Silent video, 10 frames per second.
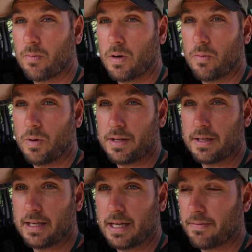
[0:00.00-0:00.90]
for what I want.
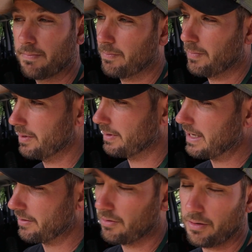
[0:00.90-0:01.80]
You know,
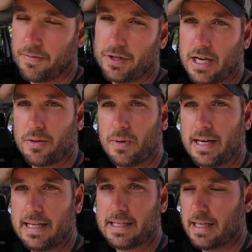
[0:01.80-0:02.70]
got the fish out of the
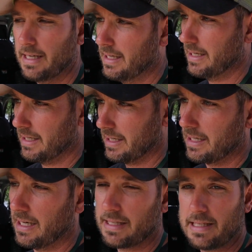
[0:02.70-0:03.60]
weed,
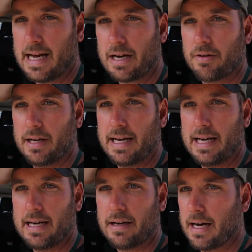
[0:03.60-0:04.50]
casting
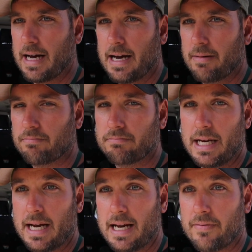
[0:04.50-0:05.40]
accurately.
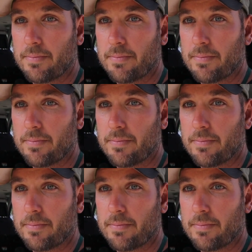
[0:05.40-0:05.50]
Yeah, love